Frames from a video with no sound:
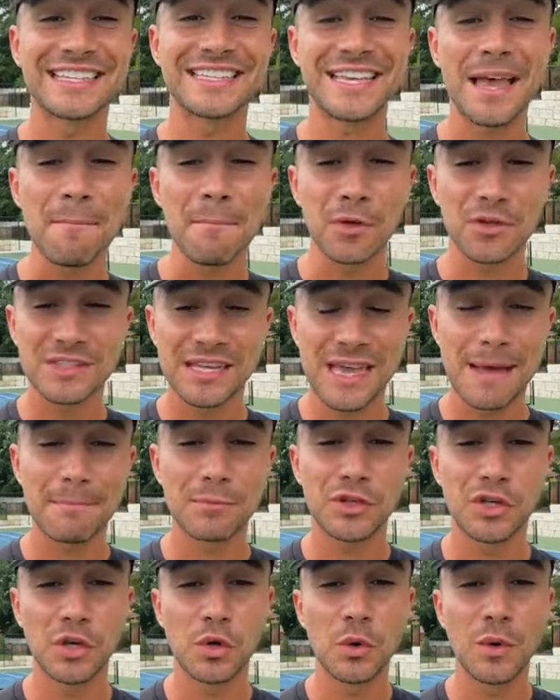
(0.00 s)
simple
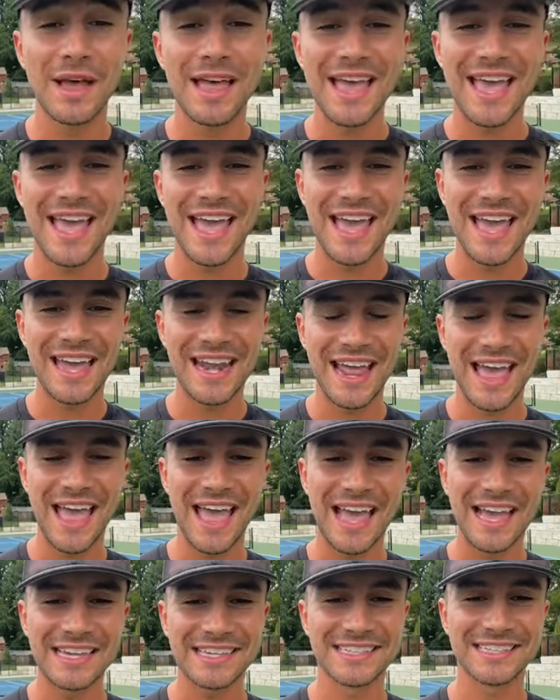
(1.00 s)
tip to hit
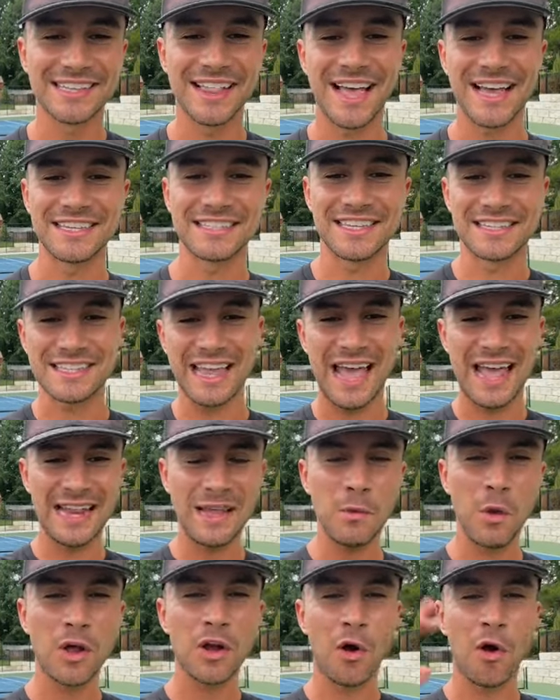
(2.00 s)
a slice. Does
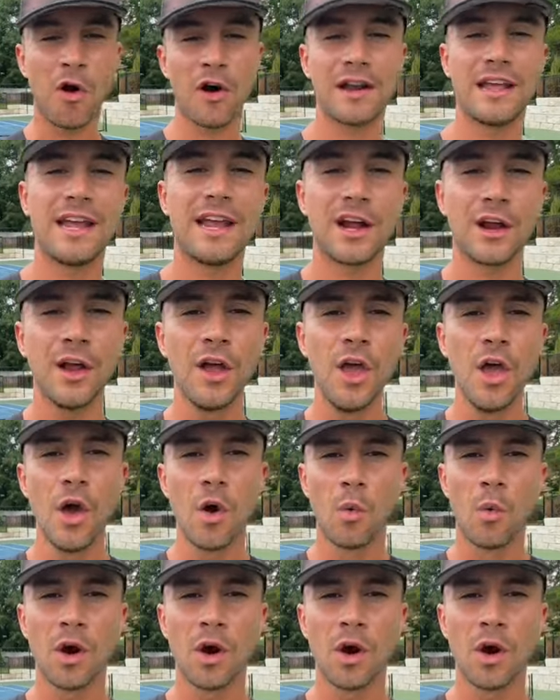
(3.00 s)
anyone on here